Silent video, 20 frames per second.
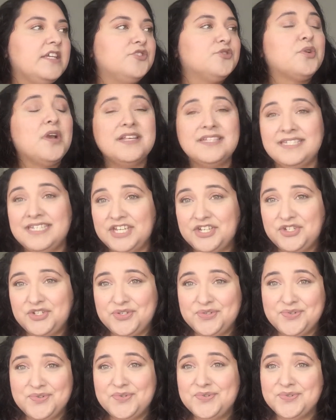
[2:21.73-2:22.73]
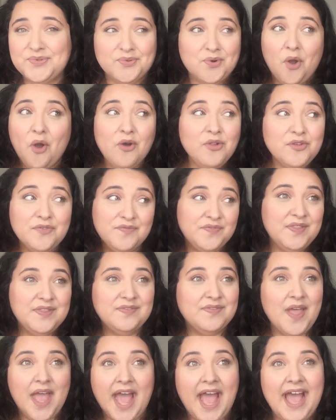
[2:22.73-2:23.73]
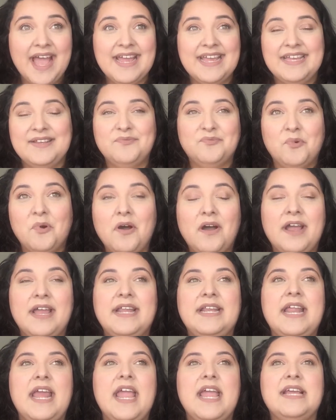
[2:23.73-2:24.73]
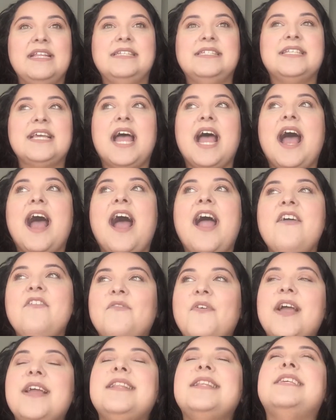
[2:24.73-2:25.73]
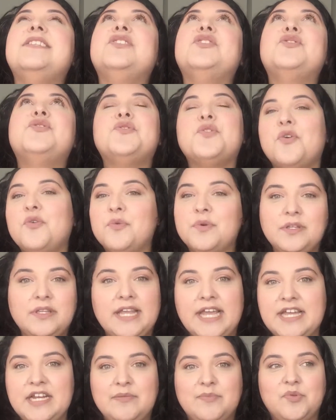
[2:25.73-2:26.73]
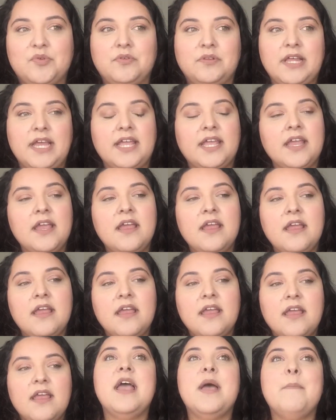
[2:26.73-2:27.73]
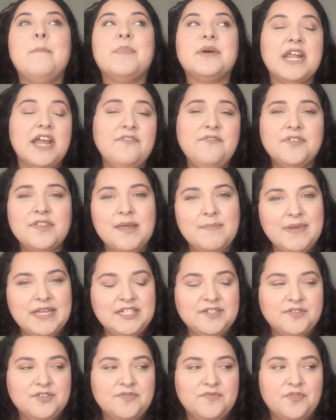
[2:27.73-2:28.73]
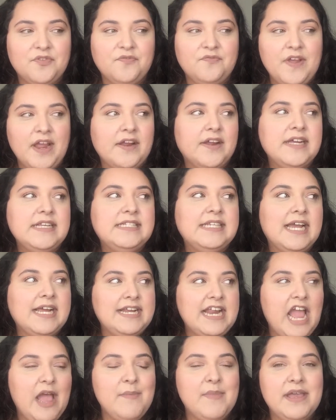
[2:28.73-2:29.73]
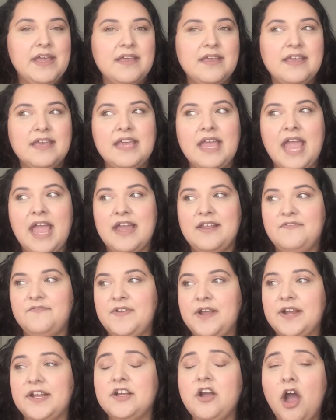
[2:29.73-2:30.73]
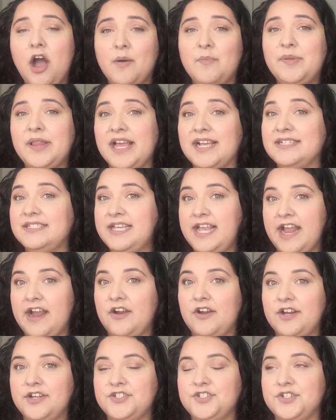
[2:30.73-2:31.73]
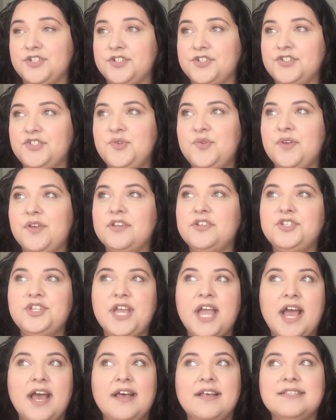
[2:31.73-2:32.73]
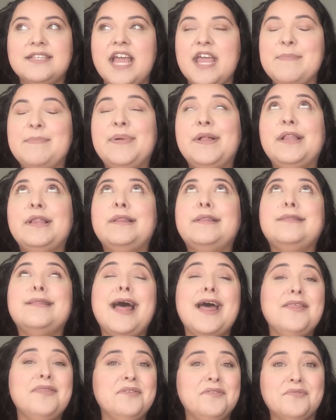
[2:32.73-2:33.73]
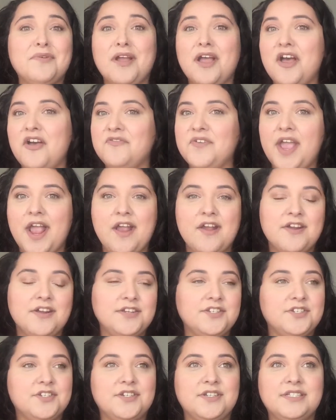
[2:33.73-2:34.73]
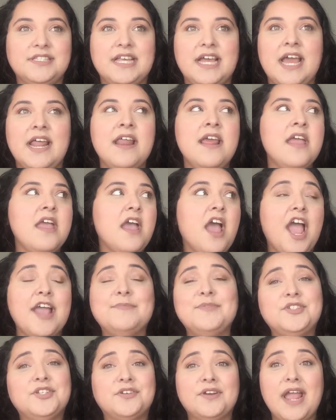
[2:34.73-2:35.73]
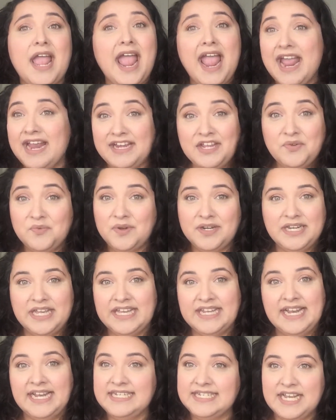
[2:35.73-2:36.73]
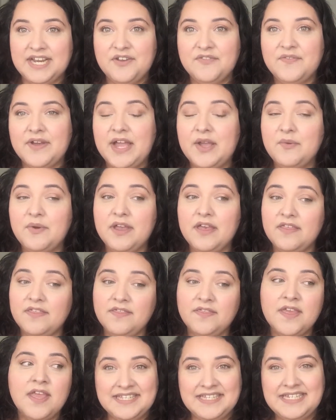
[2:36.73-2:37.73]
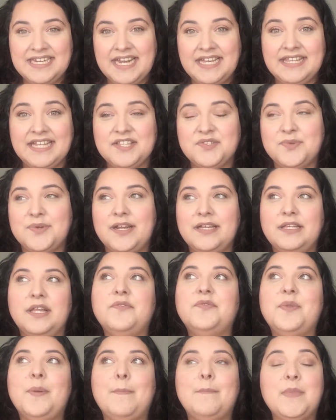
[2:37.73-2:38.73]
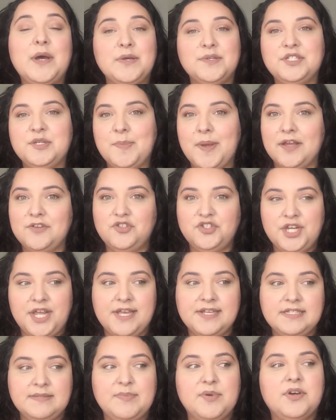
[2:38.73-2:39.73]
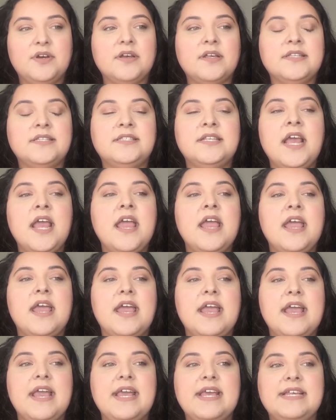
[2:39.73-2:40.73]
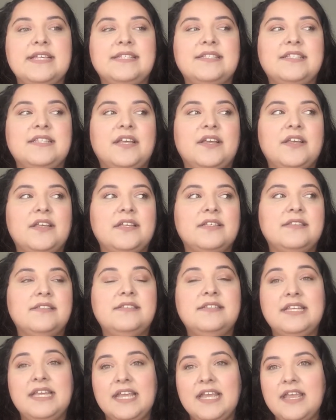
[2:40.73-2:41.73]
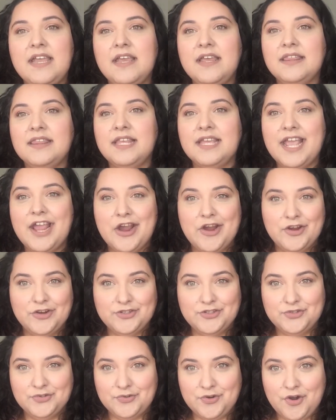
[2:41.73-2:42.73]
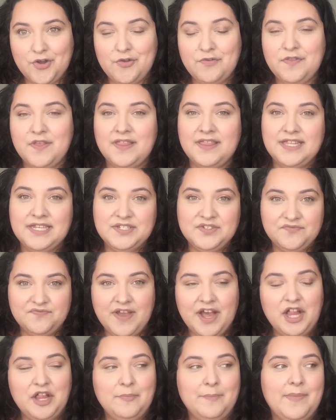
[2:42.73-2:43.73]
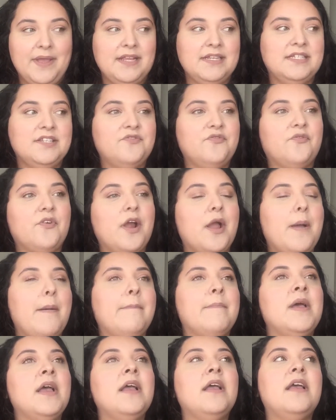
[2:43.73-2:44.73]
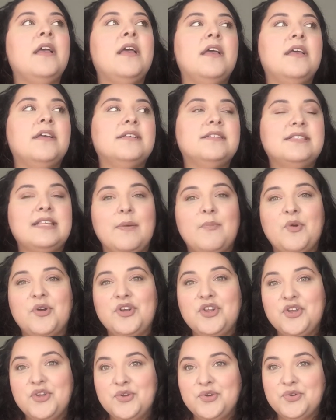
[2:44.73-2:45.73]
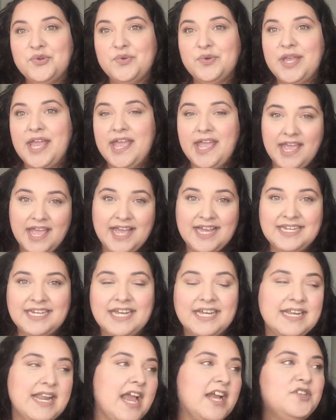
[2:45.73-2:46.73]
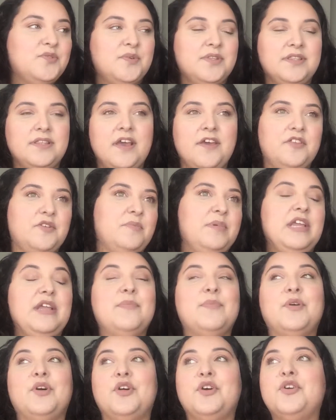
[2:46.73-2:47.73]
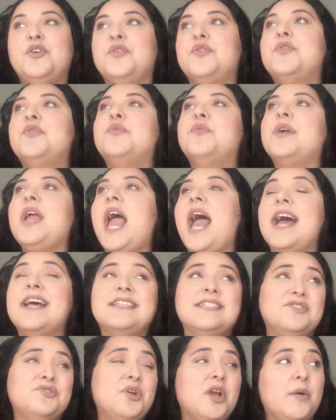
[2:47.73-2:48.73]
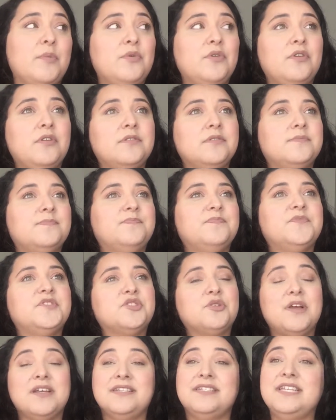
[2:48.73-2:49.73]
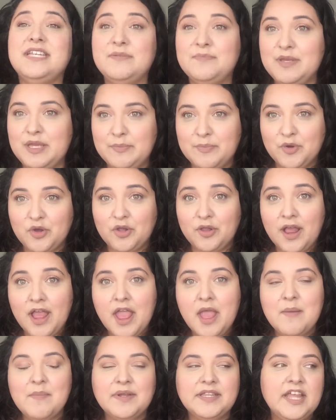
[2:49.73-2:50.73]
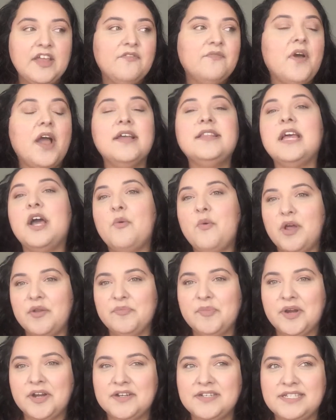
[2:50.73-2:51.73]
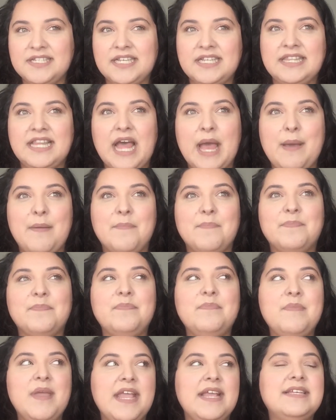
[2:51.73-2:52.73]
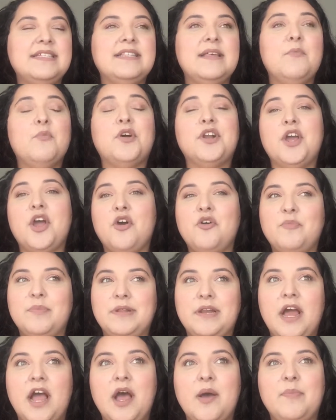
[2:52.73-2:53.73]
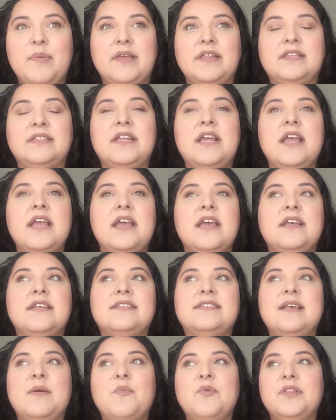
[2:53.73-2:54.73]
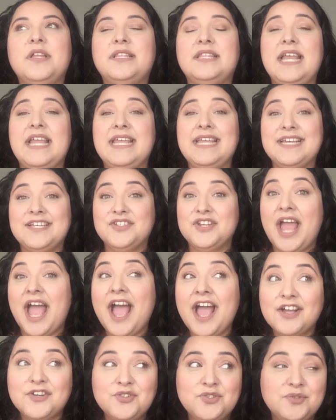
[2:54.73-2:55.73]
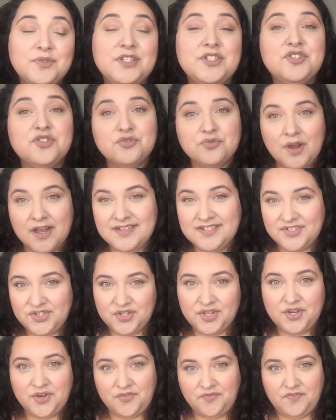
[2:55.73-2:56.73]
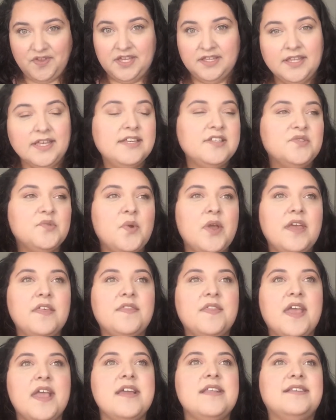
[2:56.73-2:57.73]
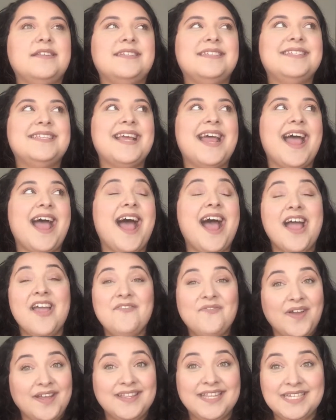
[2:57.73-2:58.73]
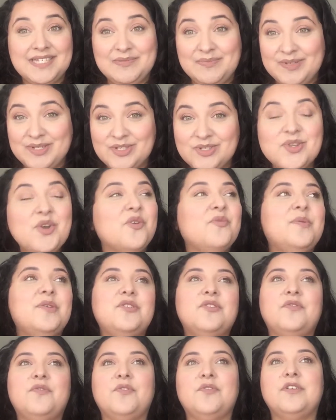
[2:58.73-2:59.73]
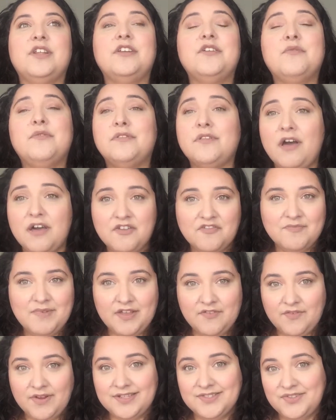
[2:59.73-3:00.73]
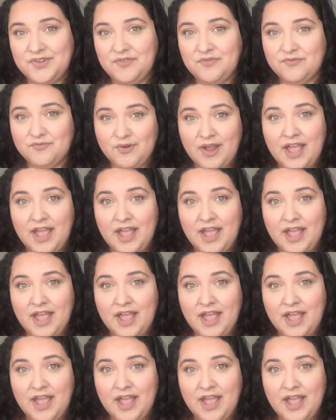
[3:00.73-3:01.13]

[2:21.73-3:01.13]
trust issues or all of that in one, and I find it so relatable. But I feel it makes for very dynamic and very complex characters. She has a plethora of characters that I'm sure anyone can identify with. At the end of the day, that's what I love the most about Jay's books, is seeing the character growth and the development from someone who can't connect with other people, who has trouble trusting people, but they find that one person that makes them want to open up, and someone that they can actually trust their feelings with. And I find that to be so beautiful, and I know a lot of my friends who've